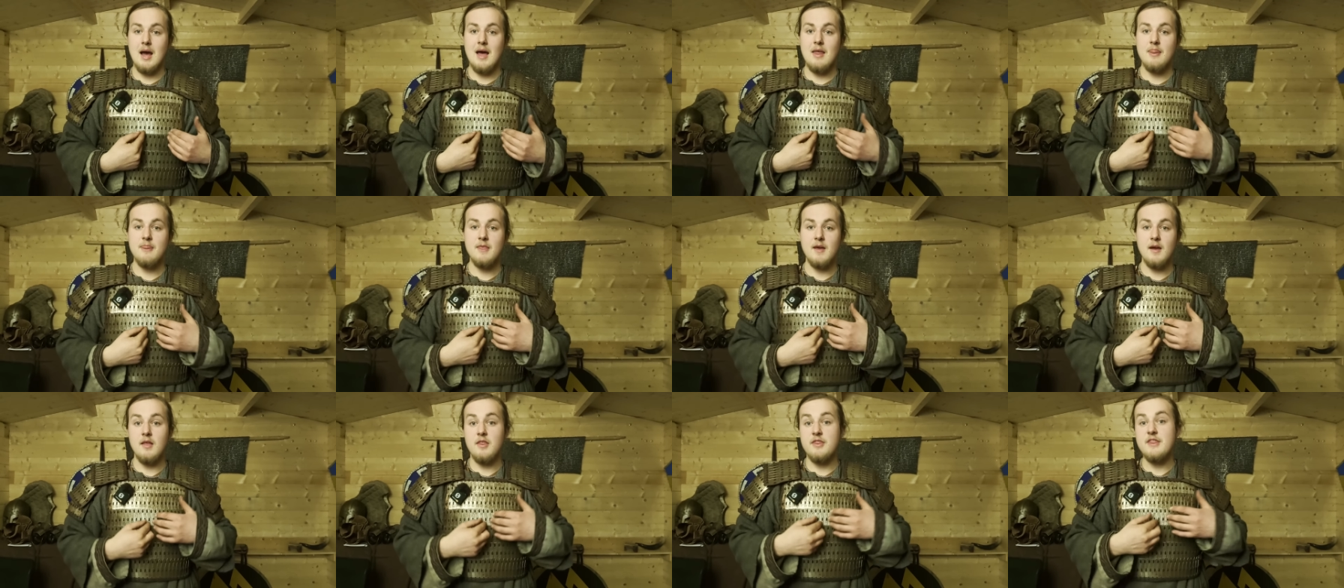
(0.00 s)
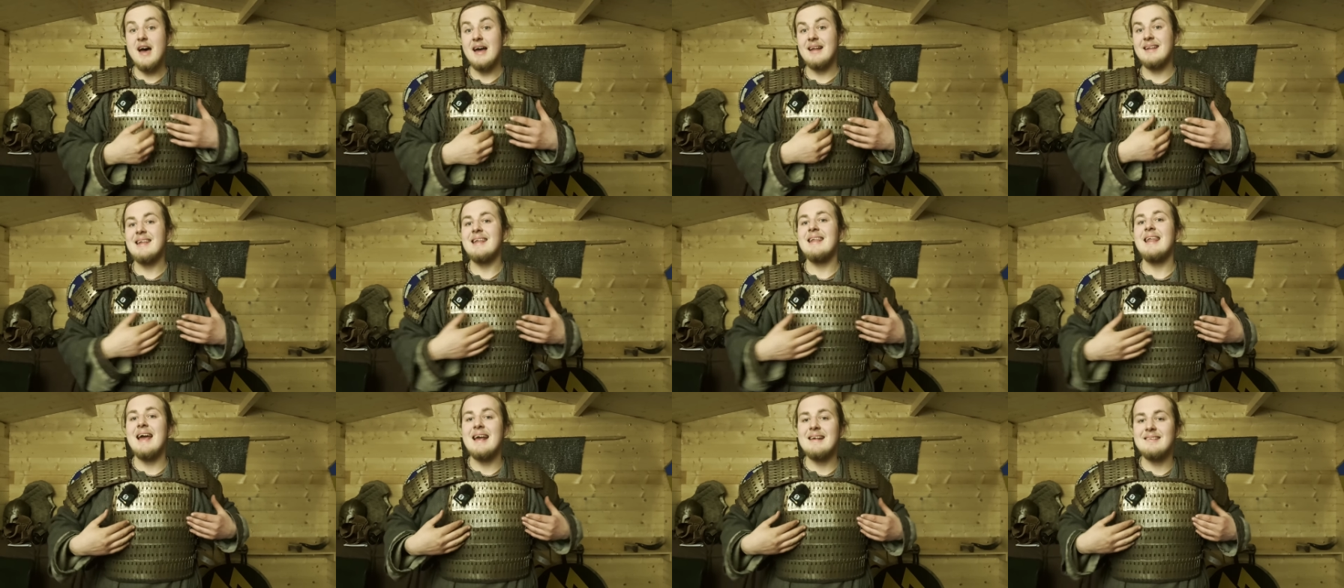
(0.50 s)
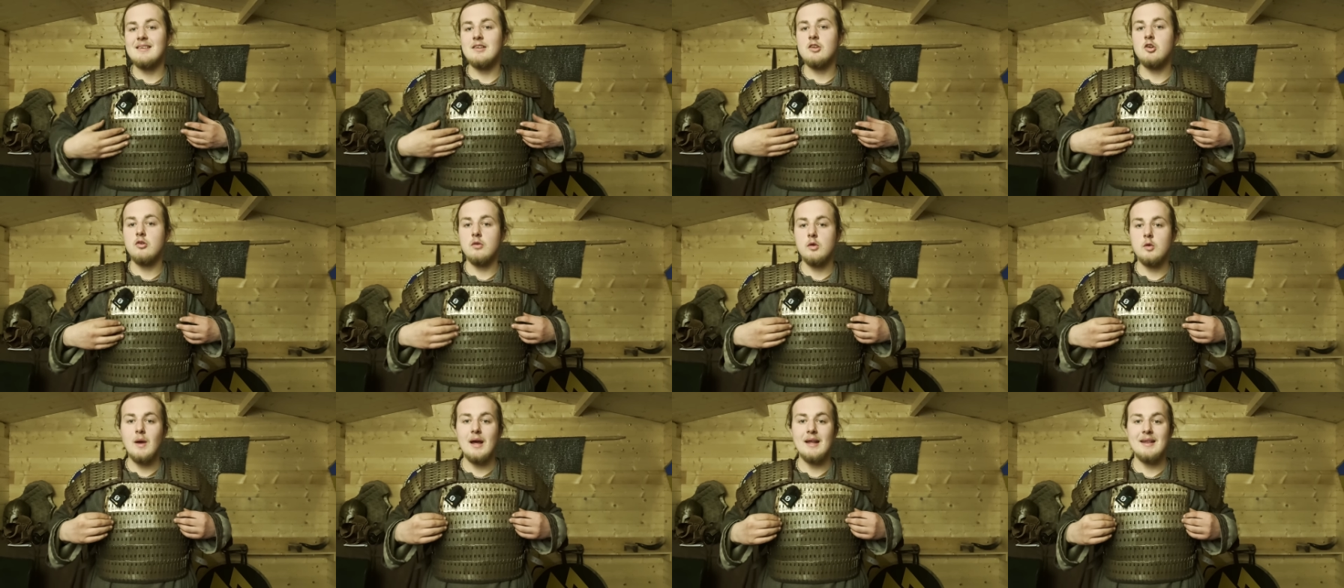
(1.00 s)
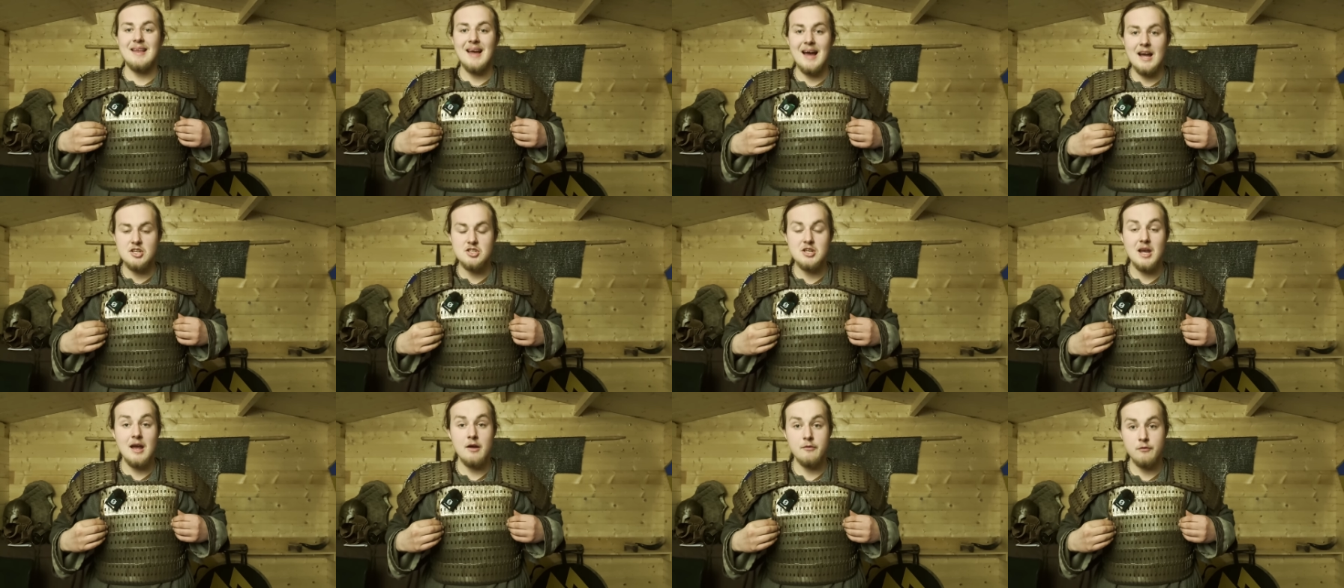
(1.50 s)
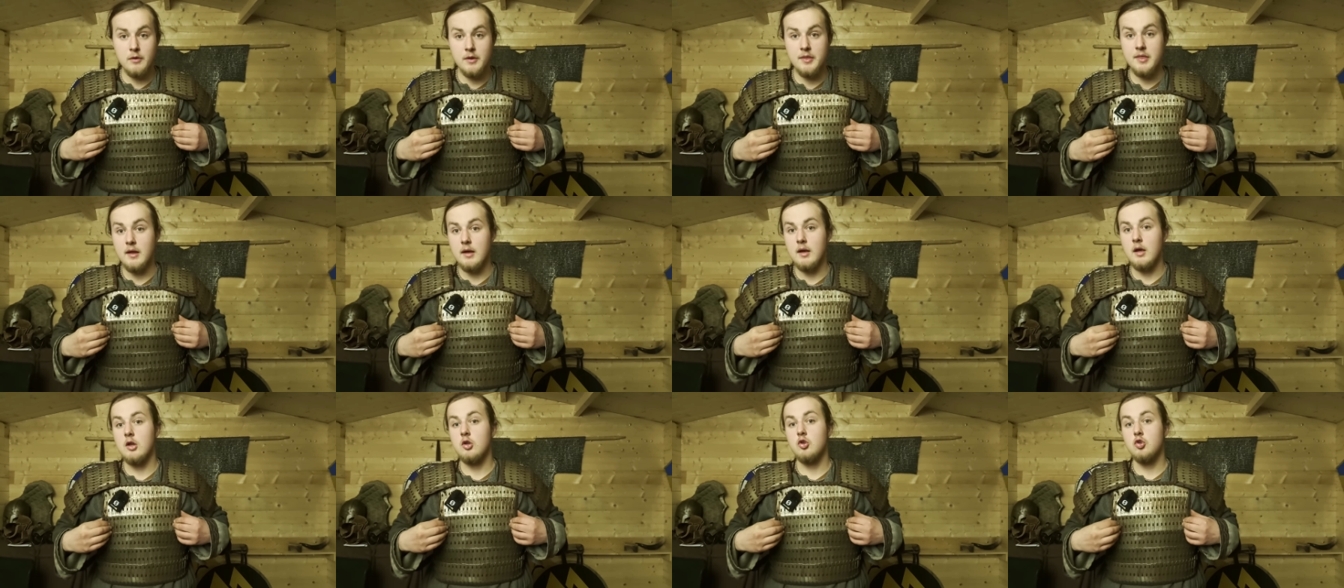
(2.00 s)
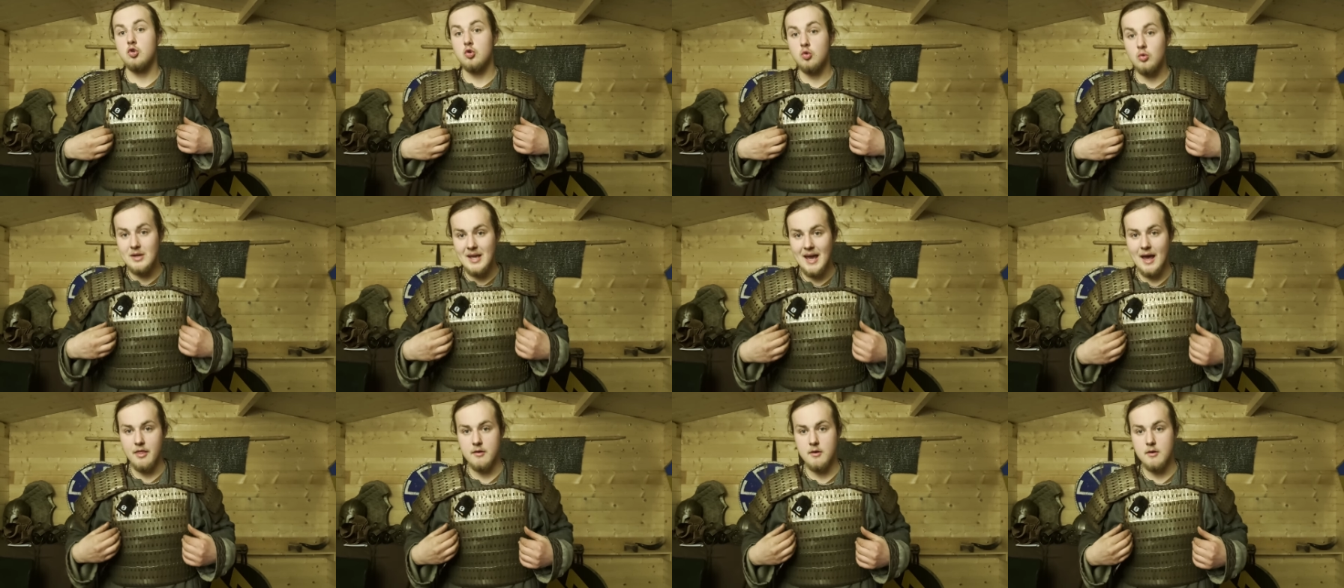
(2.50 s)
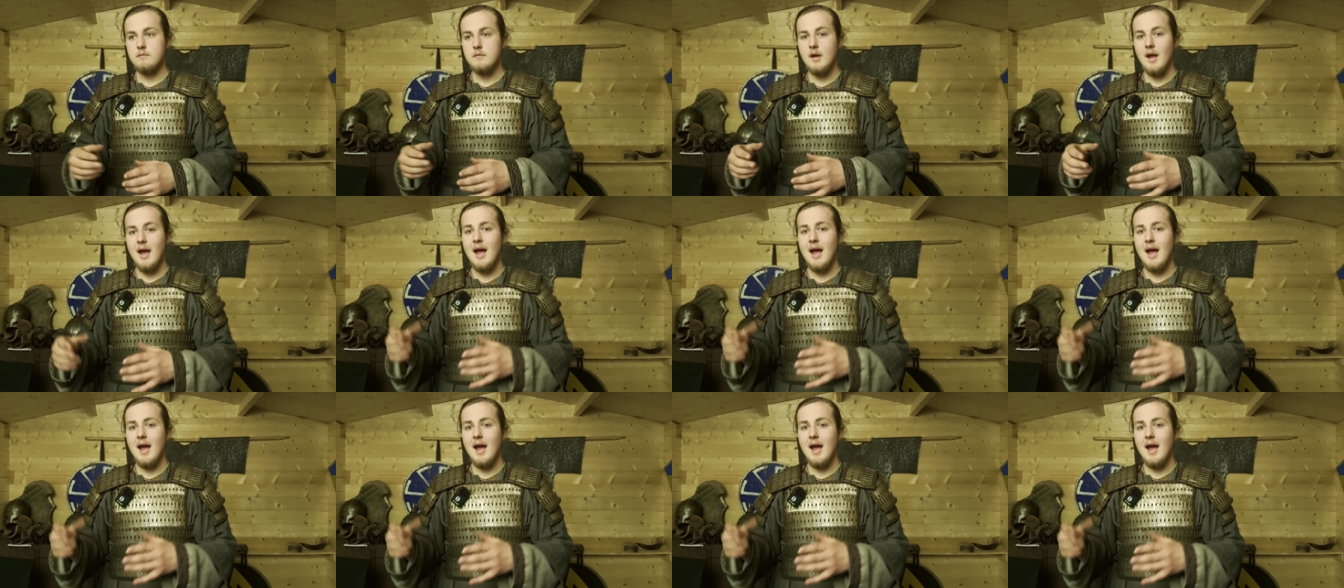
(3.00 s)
and that lace is going to attach everything together.